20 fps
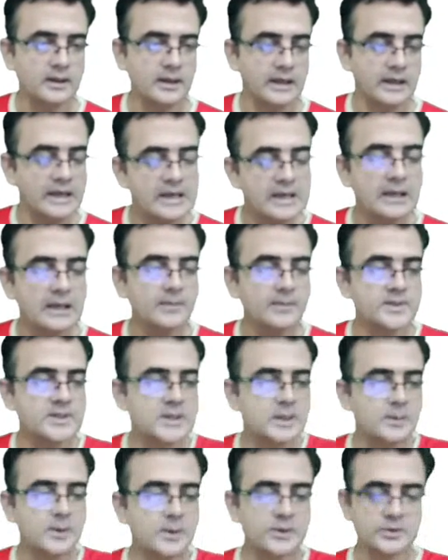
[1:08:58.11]
again I am
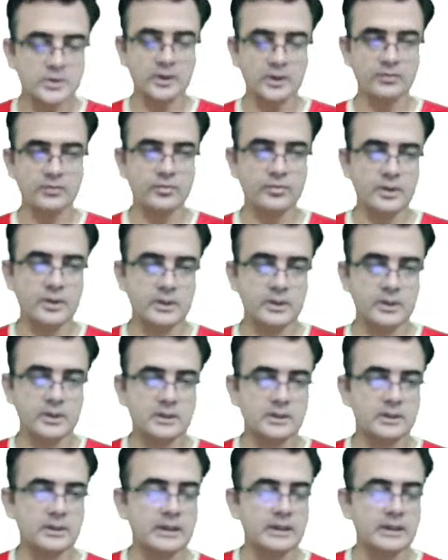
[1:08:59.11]
extremely sorry for the